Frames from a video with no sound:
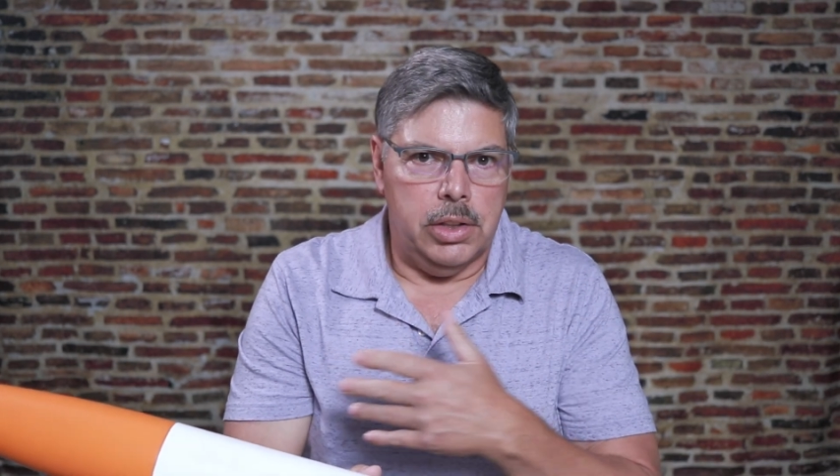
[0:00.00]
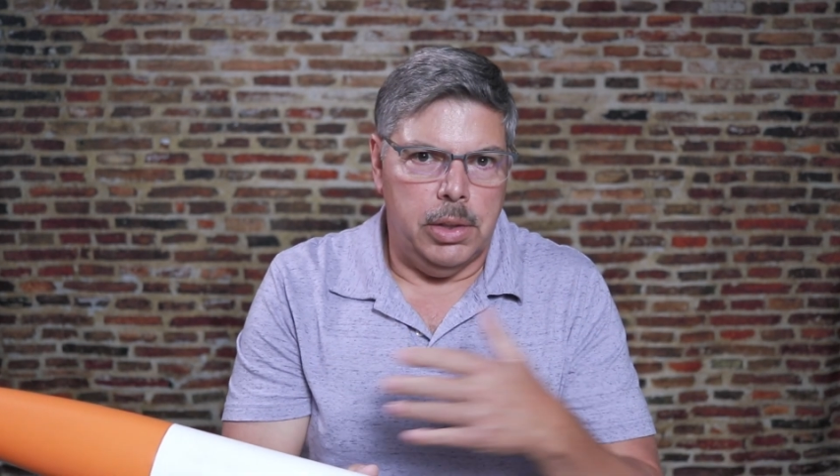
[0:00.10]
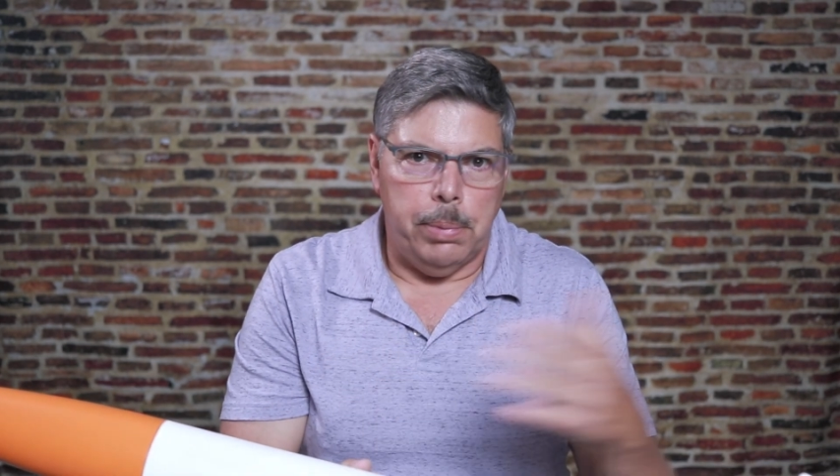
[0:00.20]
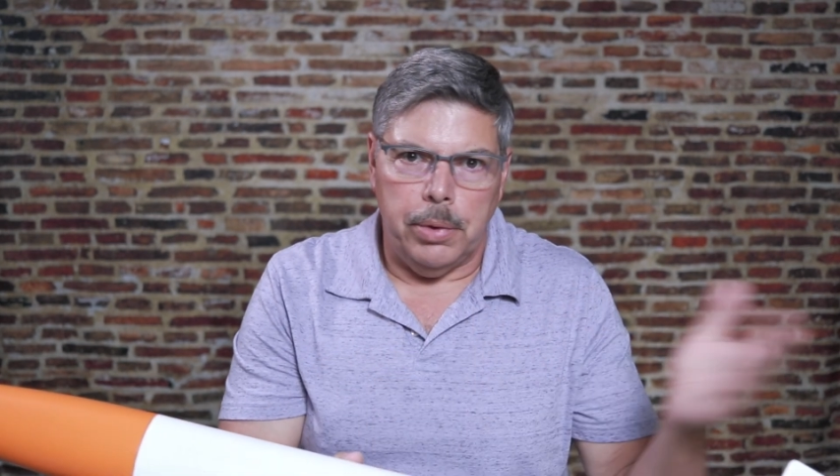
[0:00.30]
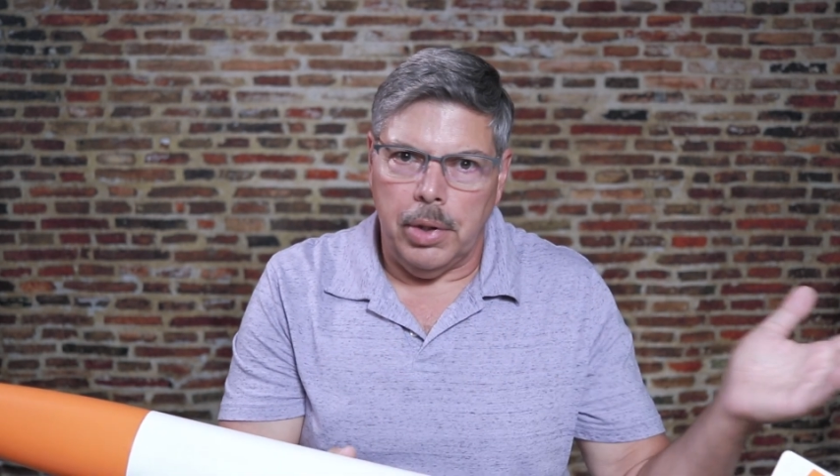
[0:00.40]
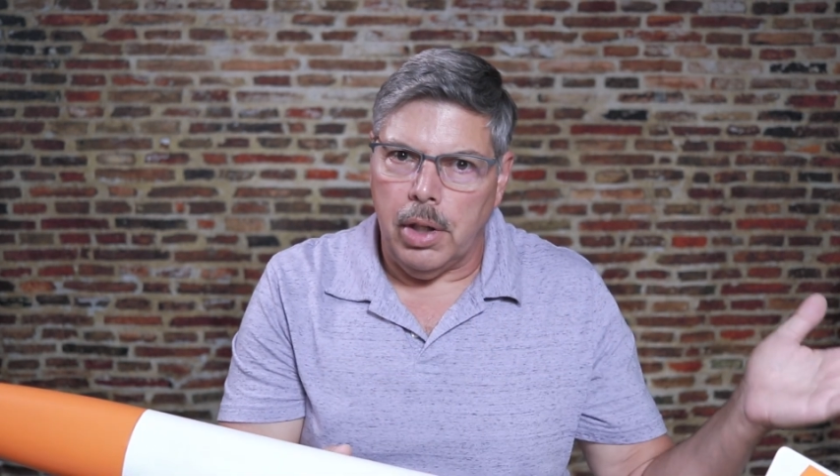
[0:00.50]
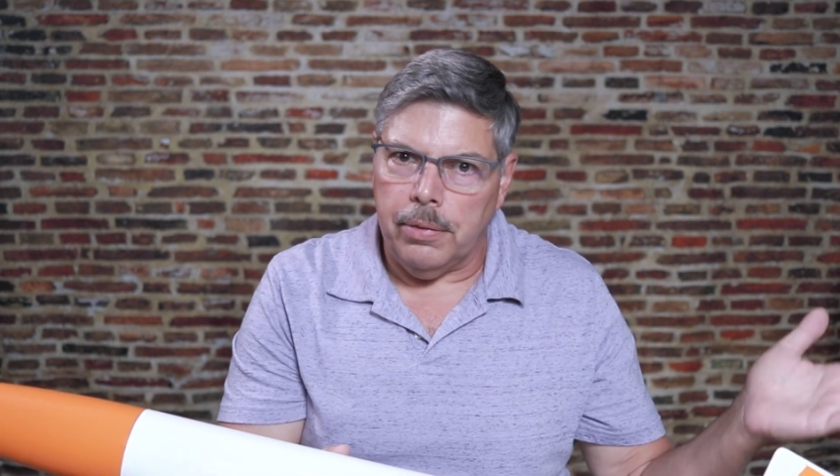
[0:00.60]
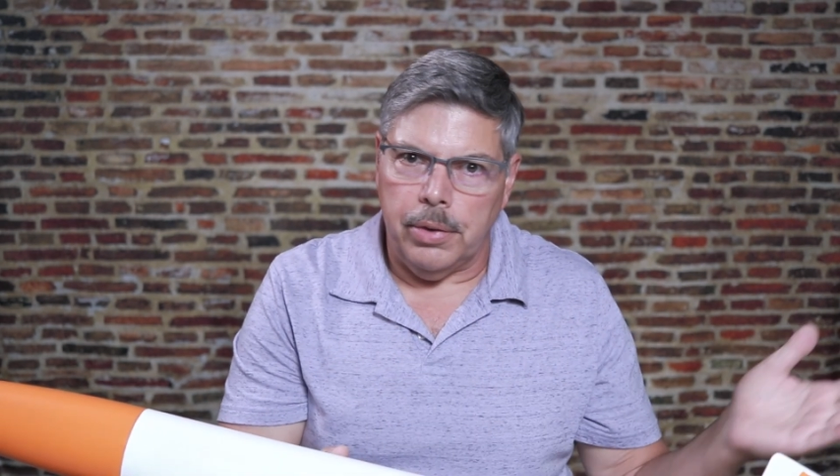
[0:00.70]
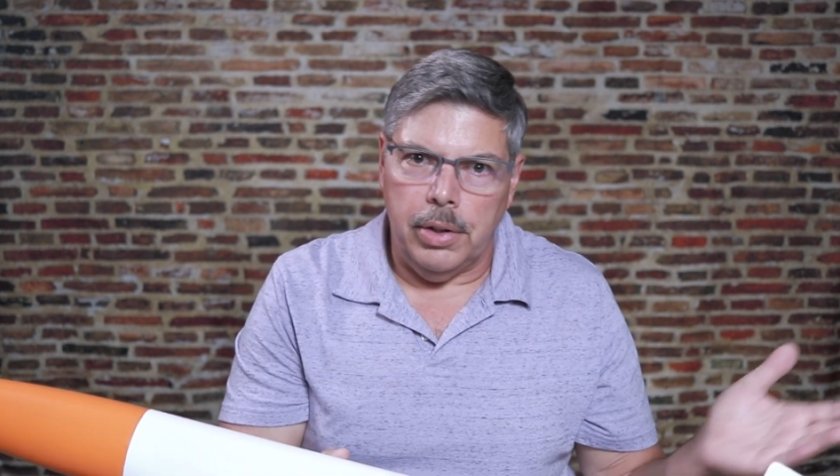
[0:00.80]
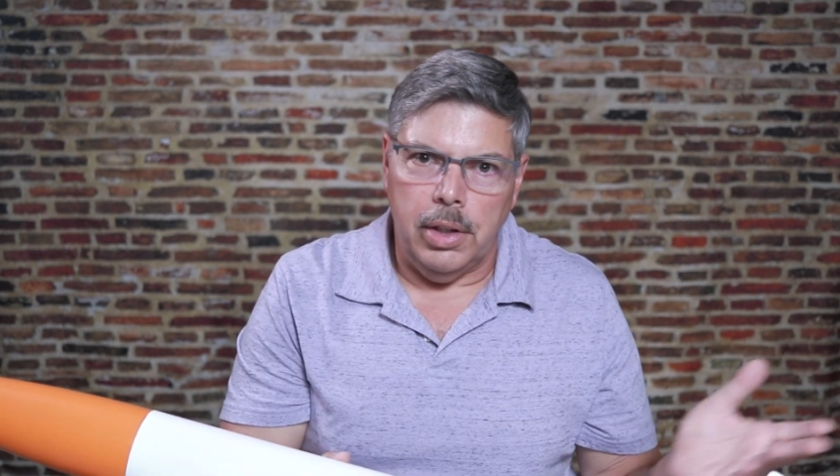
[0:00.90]
Zipper
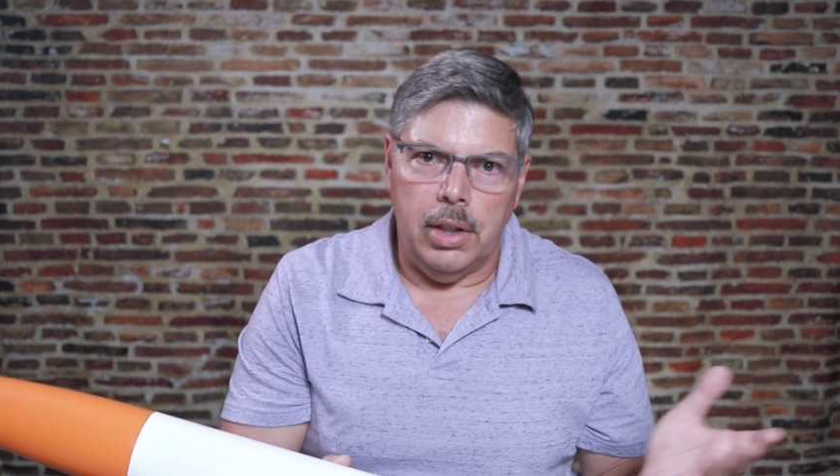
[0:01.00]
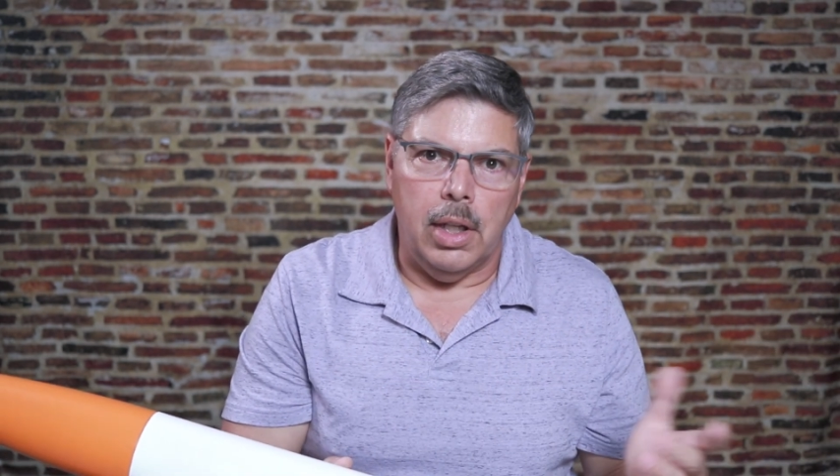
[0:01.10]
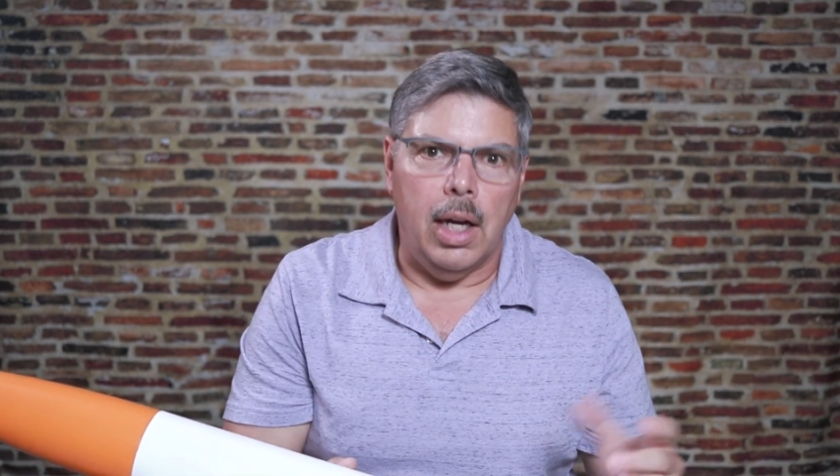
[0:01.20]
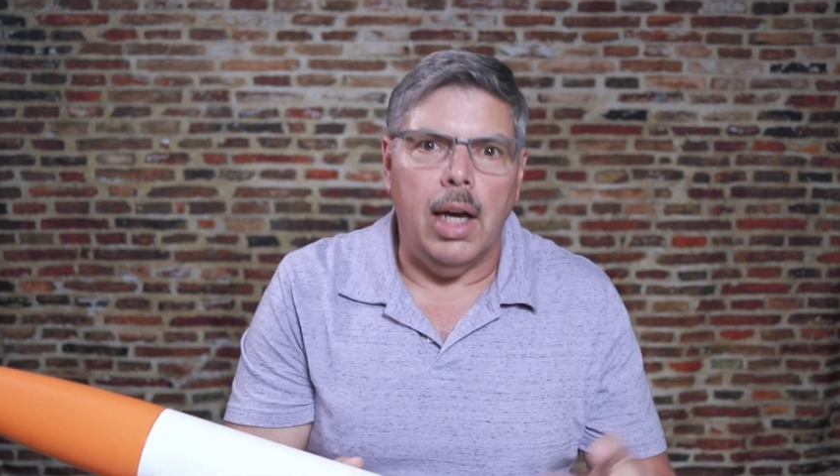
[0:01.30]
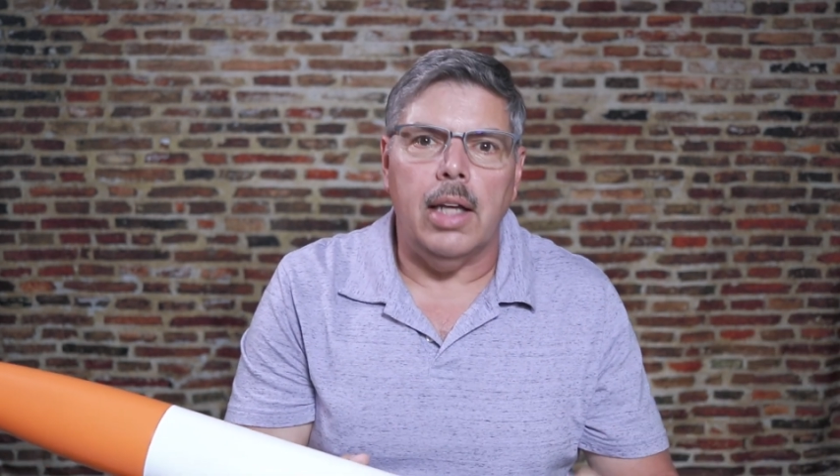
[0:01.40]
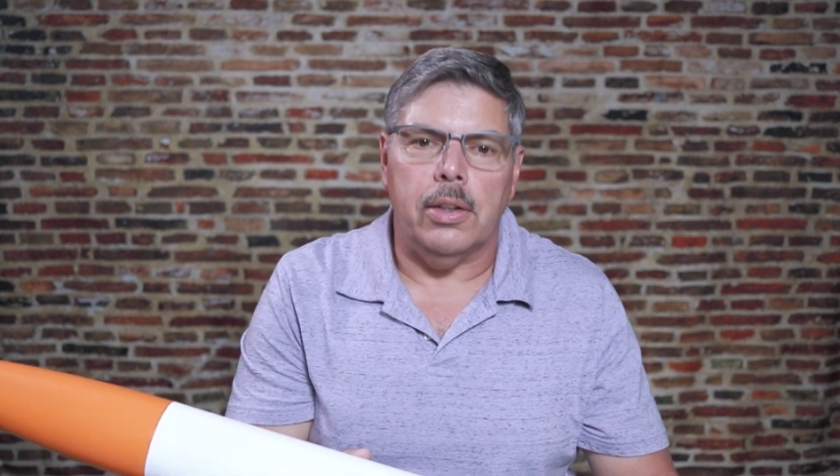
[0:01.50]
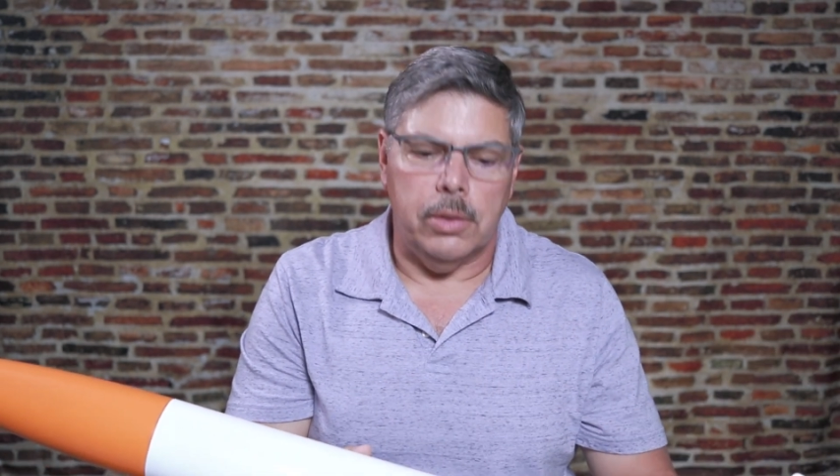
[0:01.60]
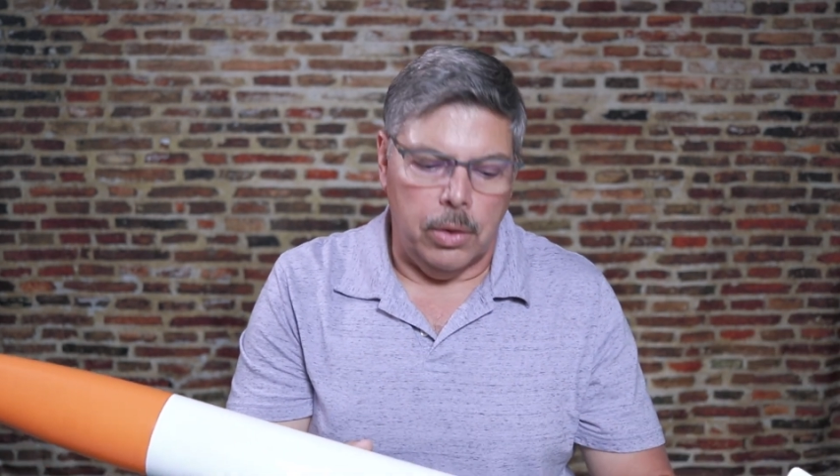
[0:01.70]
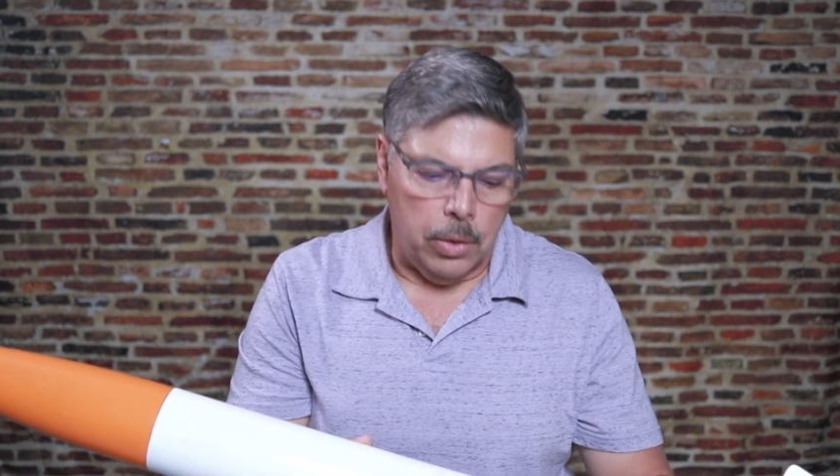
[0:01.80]
Recovery, I don't know,